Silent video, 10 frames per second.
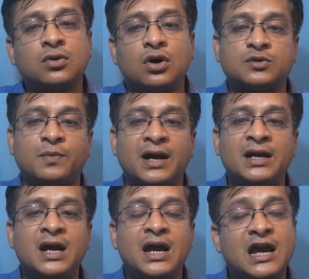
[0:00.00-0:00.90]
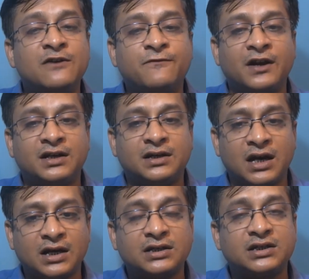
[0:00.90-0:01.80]
caused by
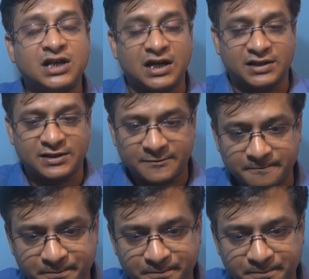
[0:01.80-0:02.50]
infected ticks.